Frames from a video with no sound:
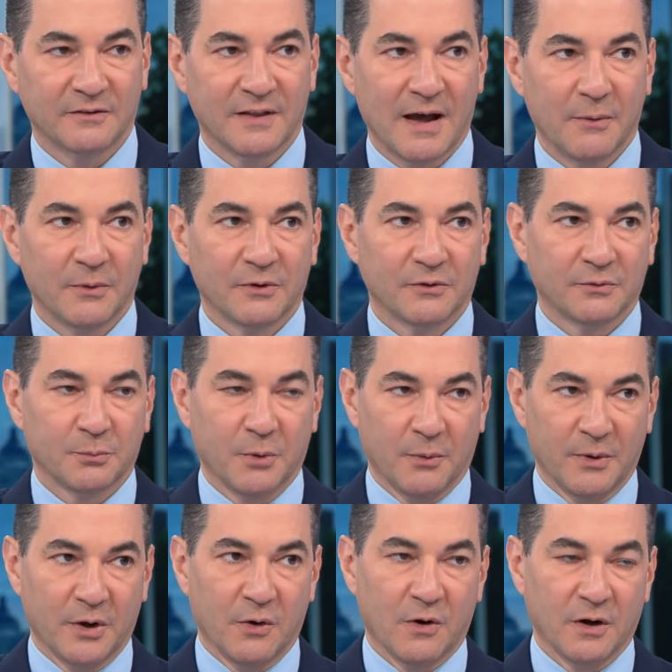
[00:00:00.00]
That was what
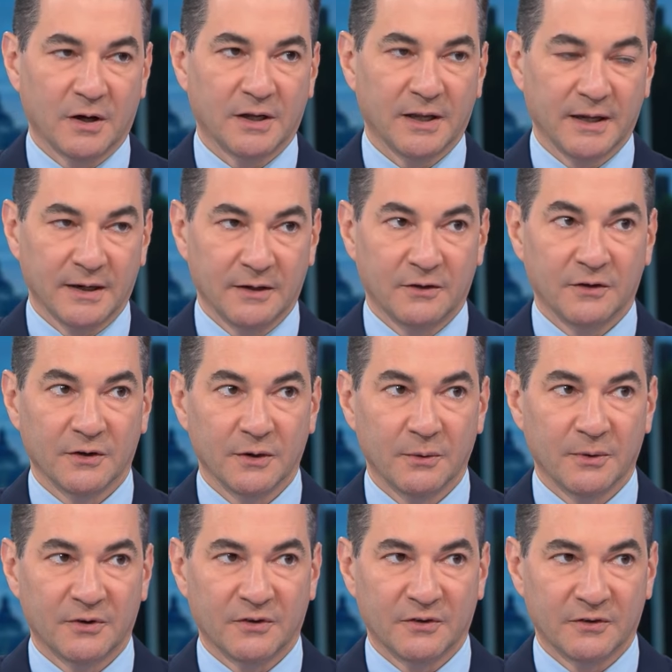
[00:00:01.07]
we call clade 2,
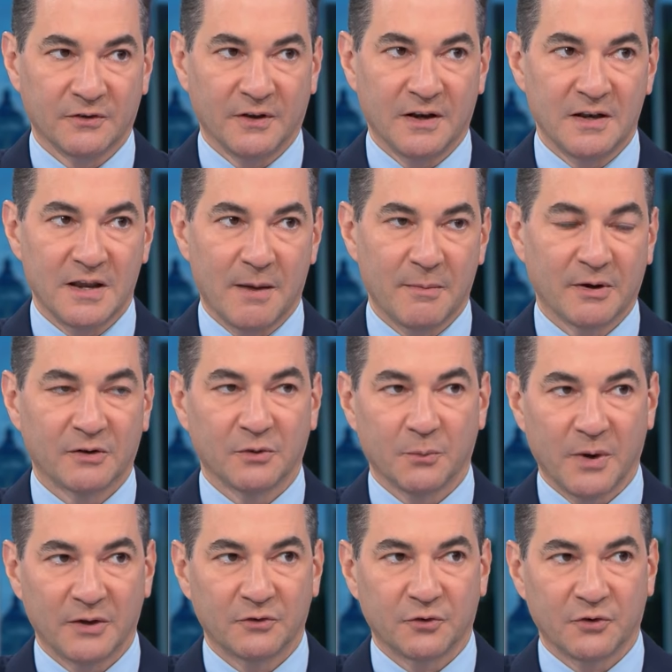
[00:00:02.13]
which is endemic to
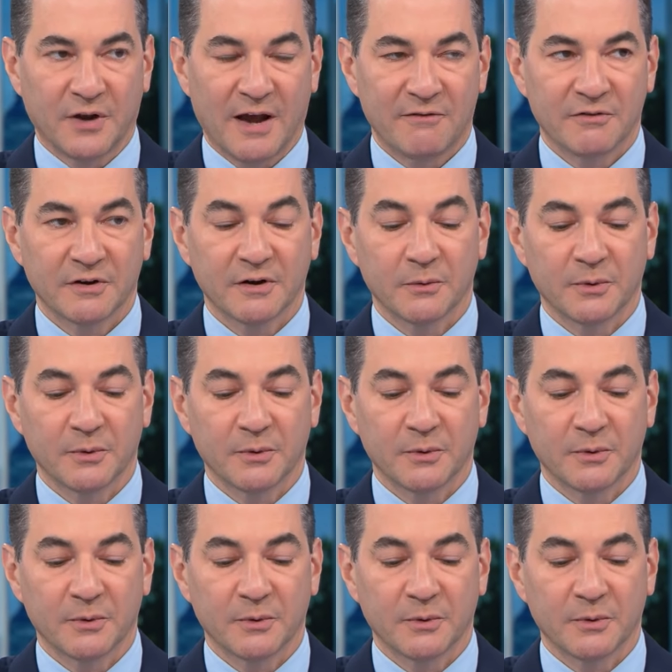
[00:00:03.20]
Western Africa.